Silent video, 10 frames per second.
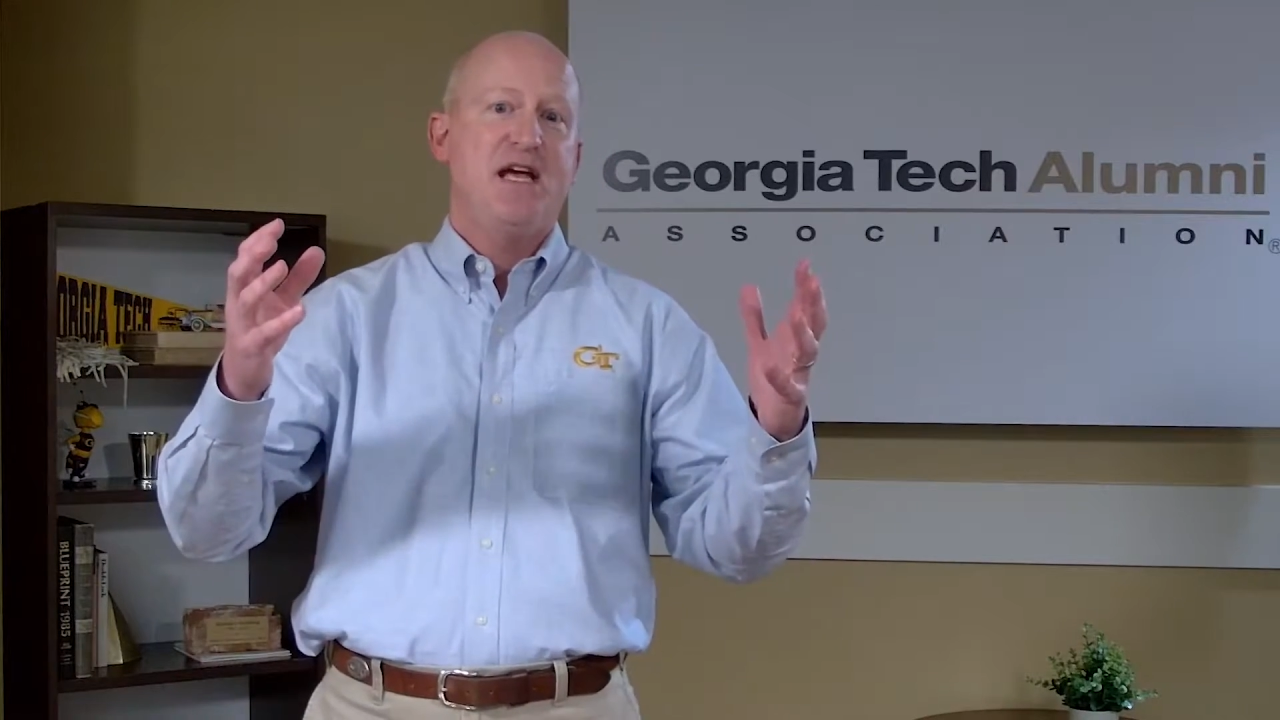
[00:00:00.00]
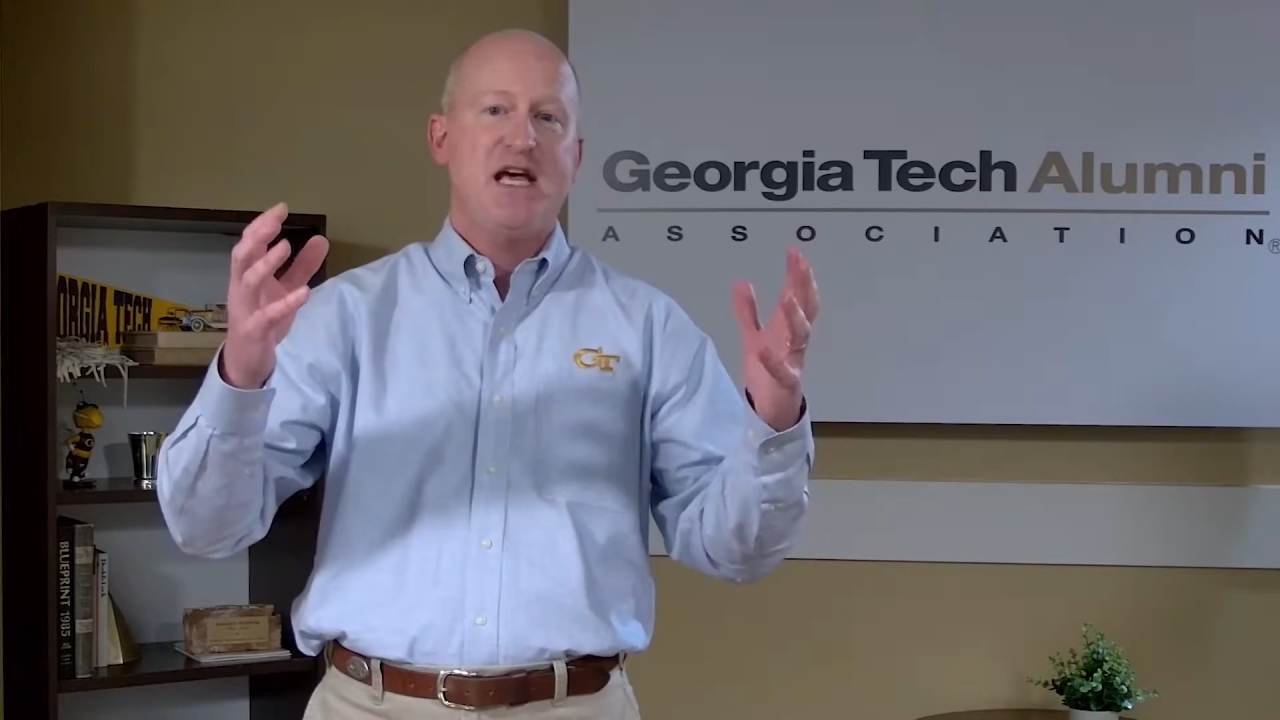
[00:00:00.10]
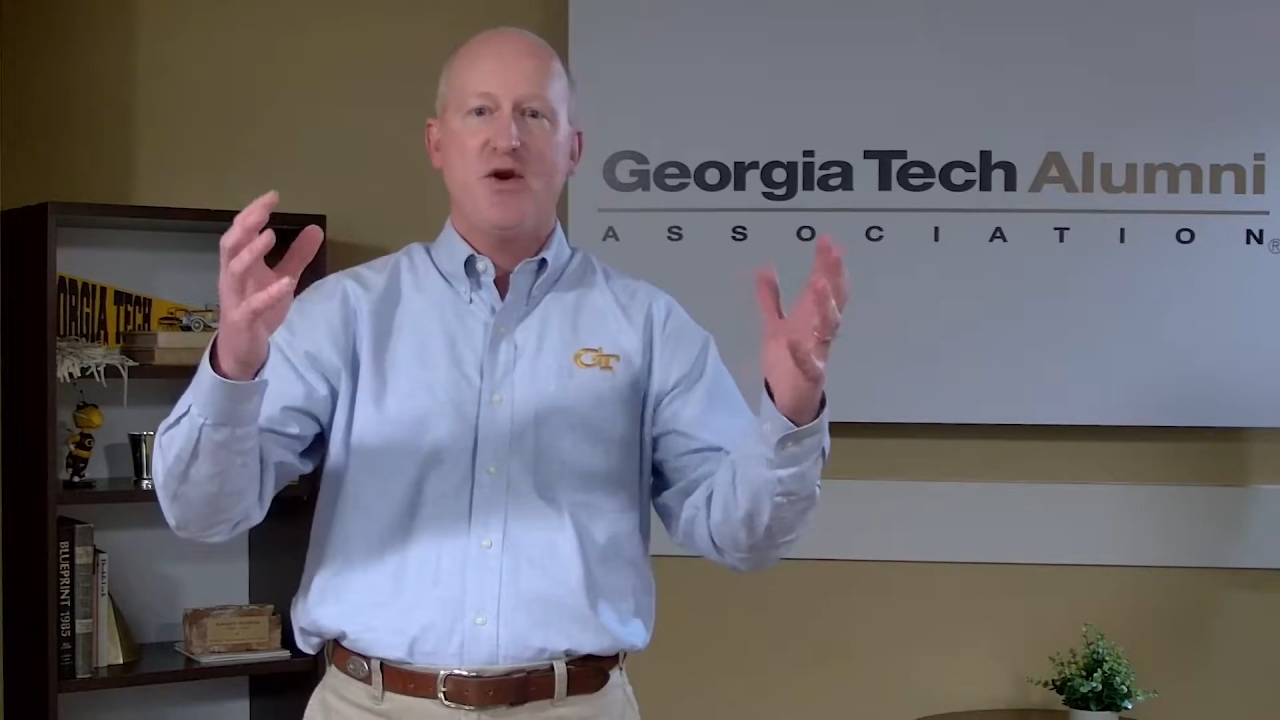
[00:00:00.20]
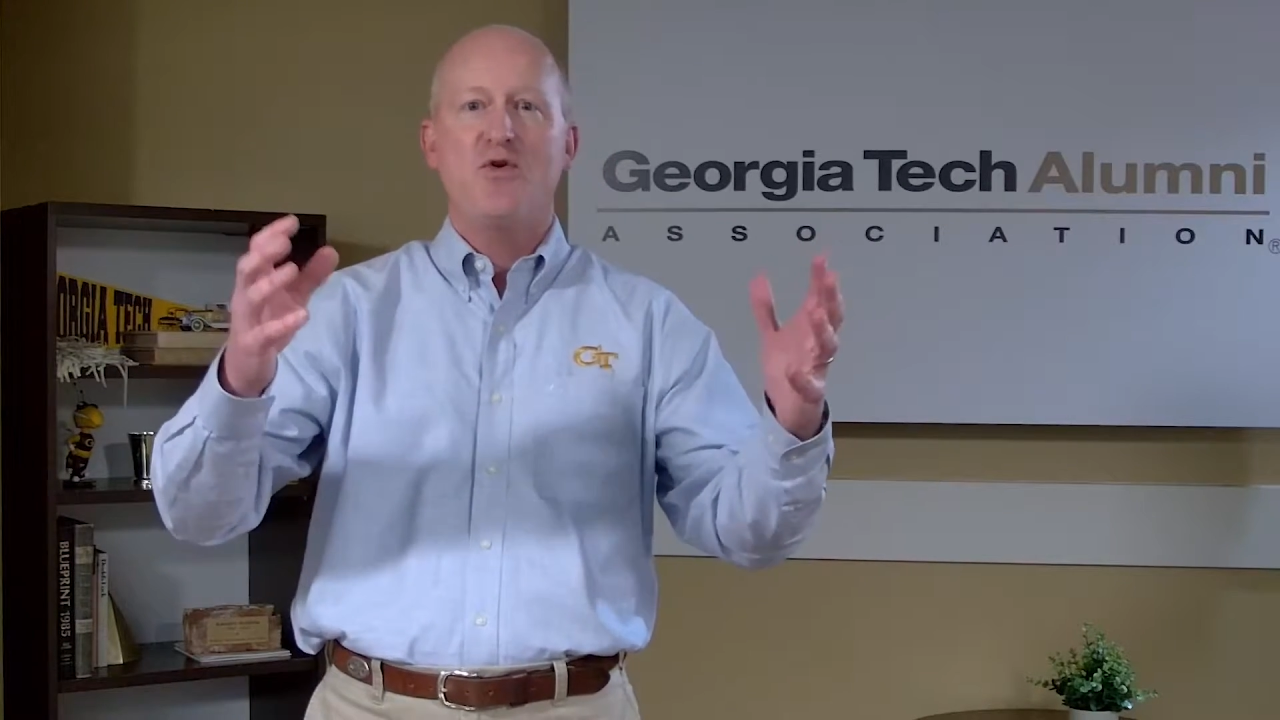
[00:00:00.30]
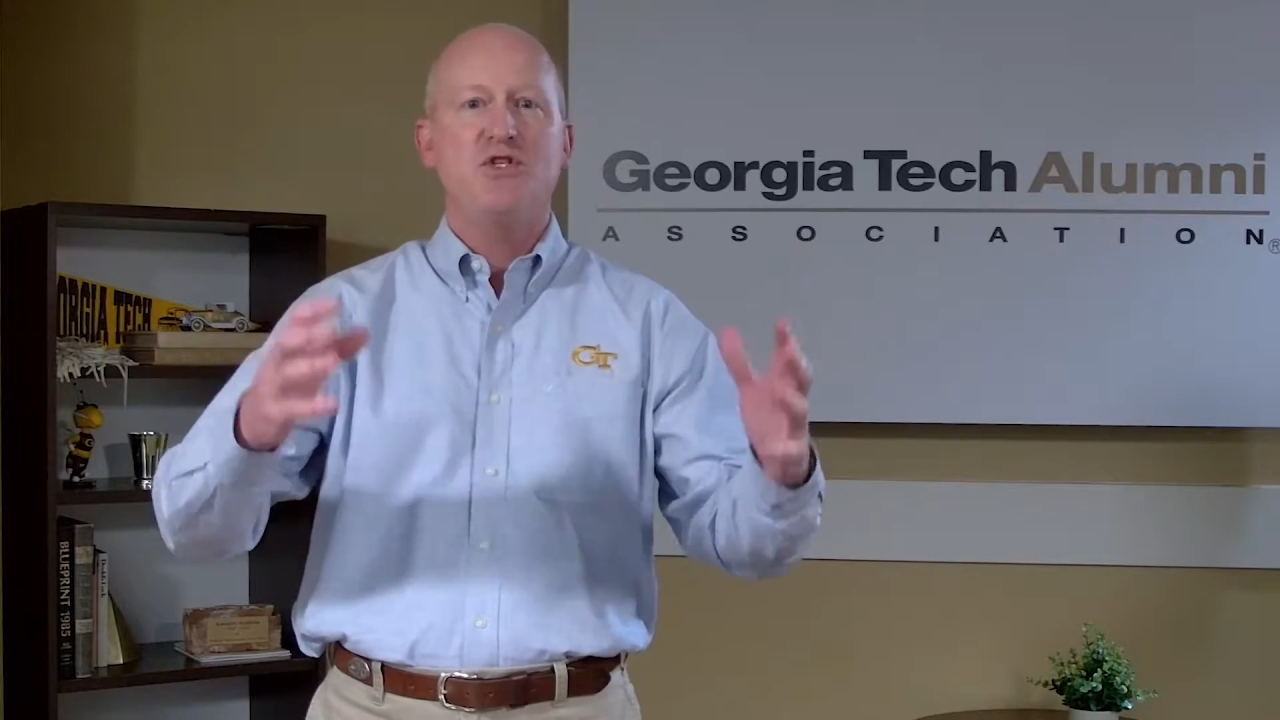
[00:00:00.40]

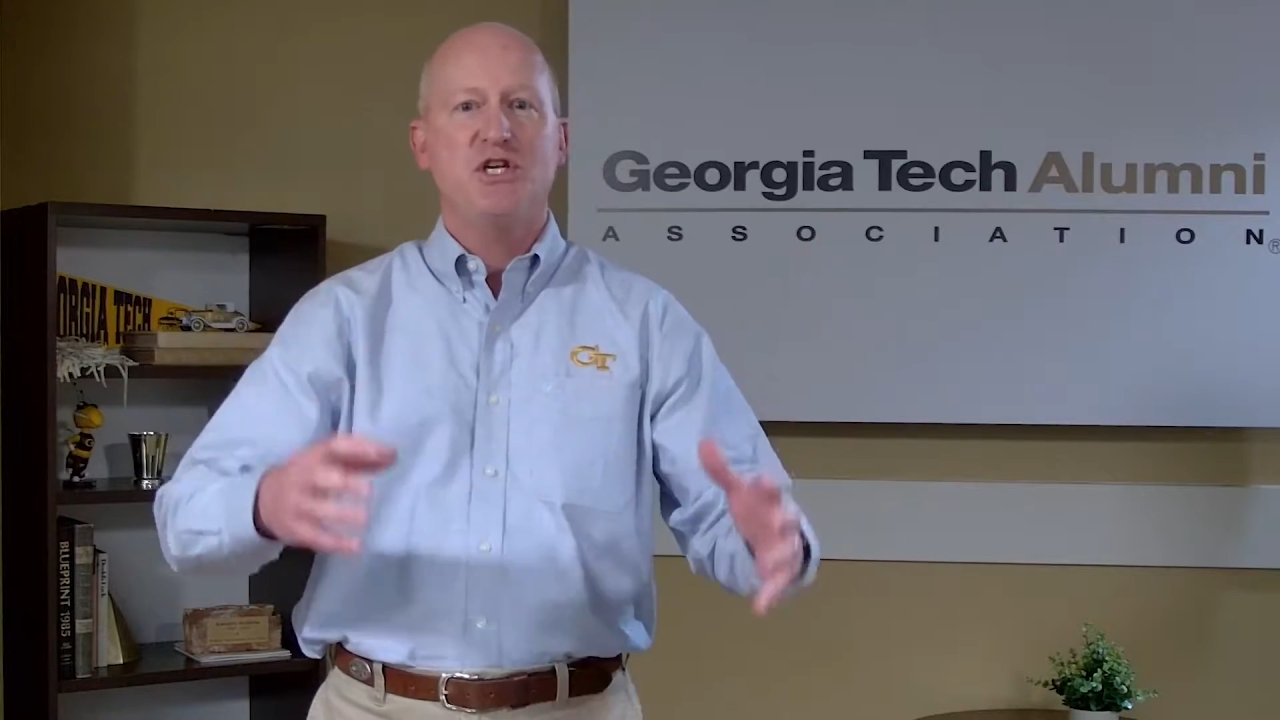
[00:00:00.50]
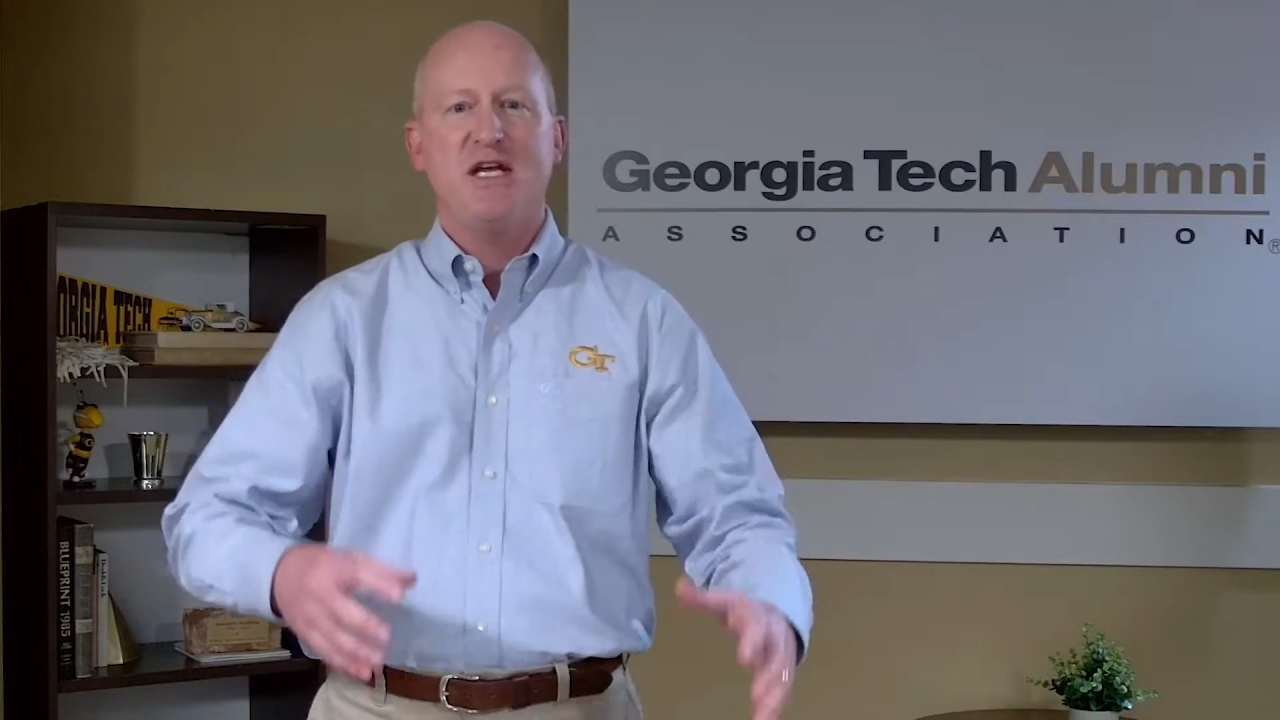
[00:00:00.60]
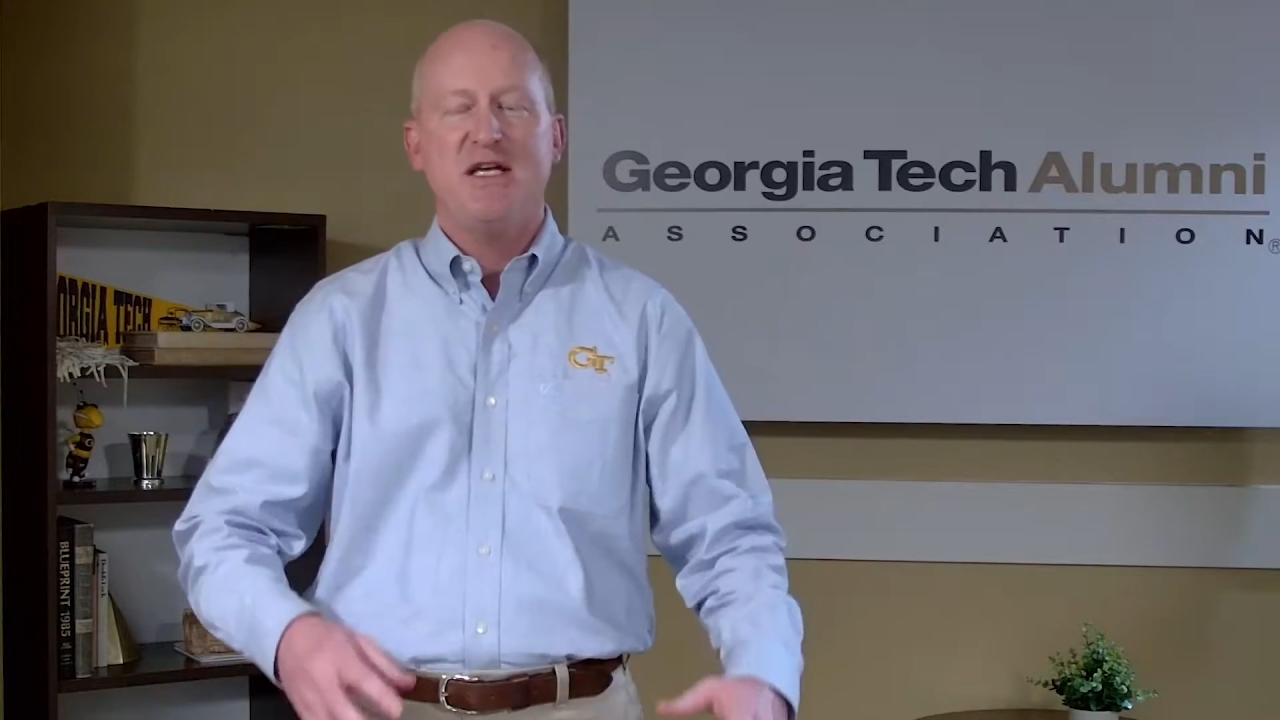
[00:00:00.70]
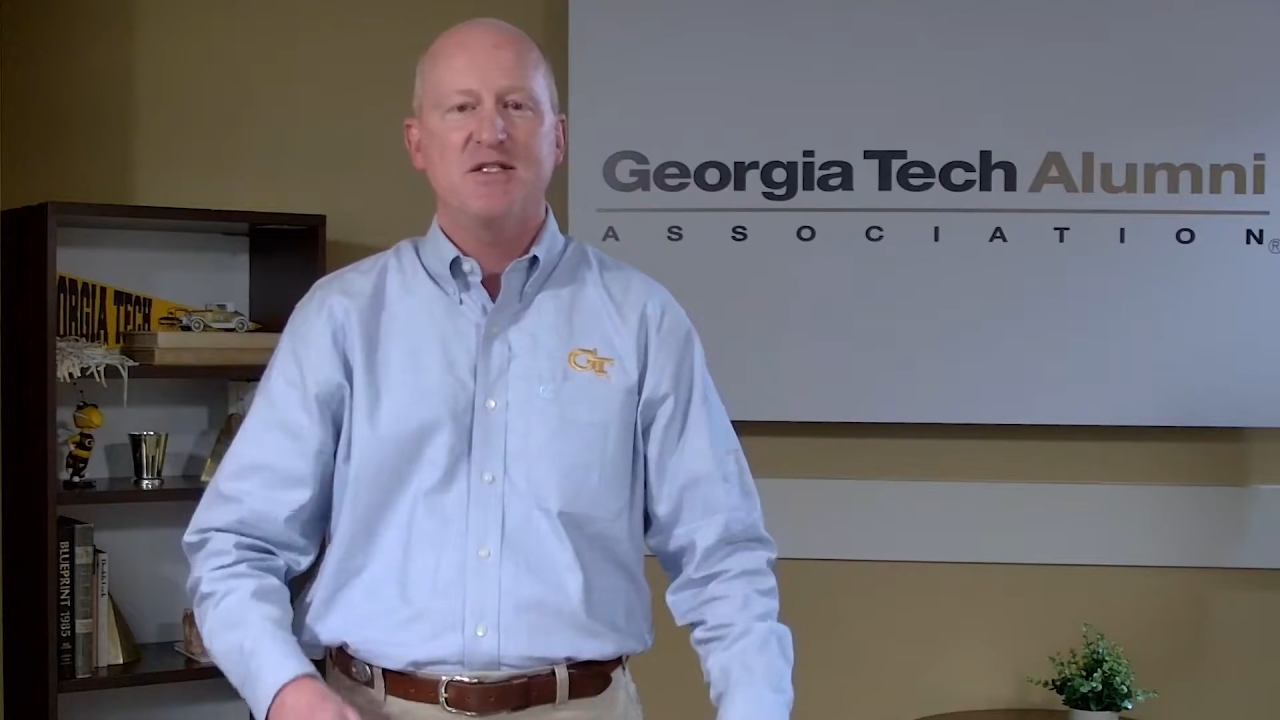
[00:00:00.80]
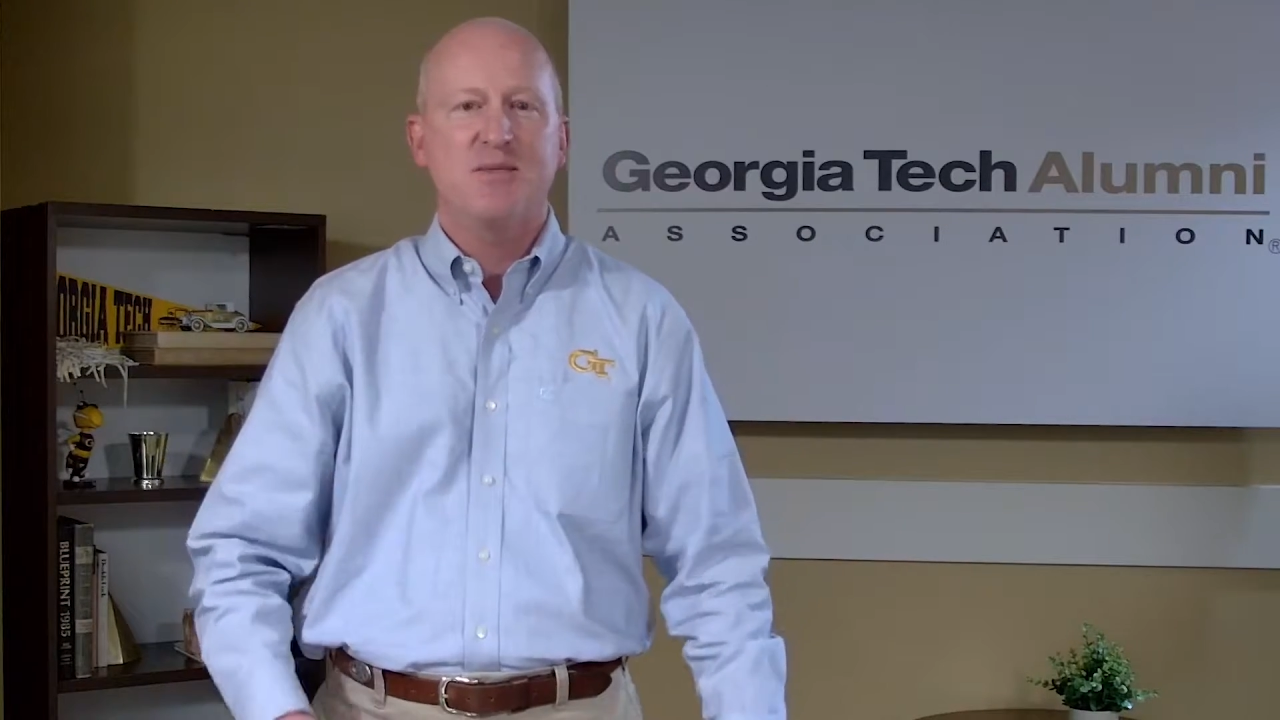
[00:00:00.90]

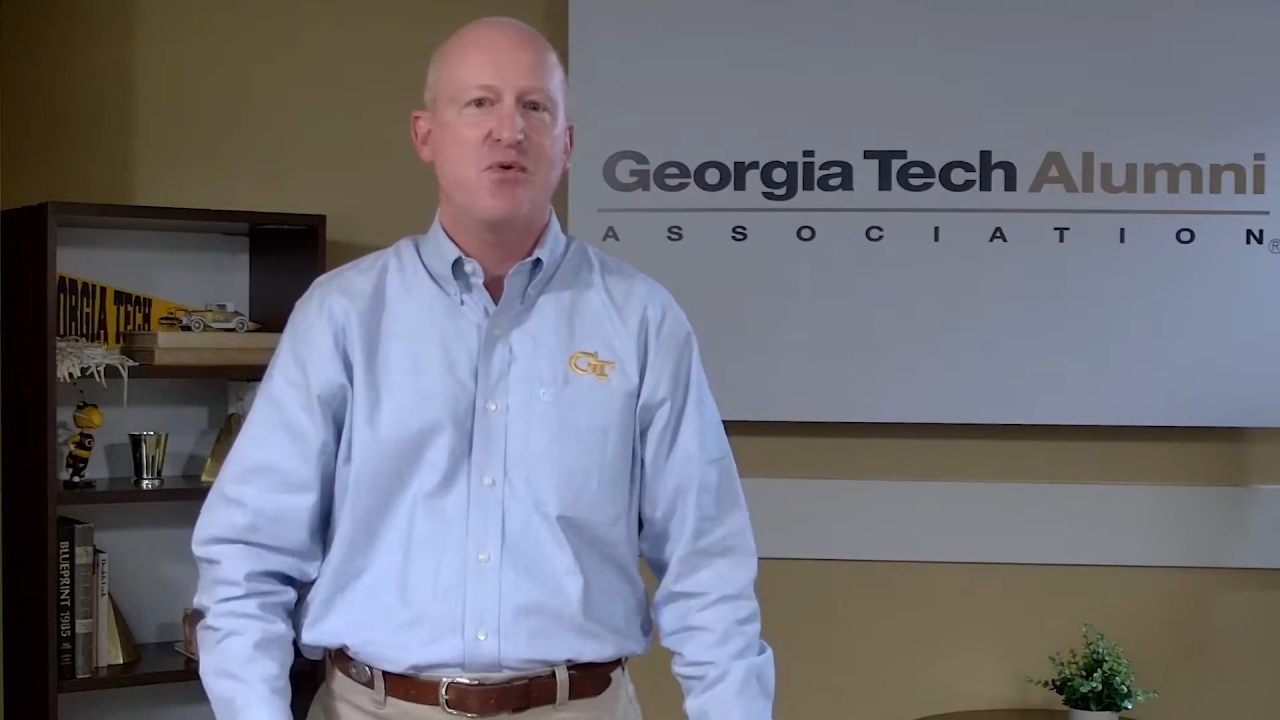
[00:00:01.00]
energy and some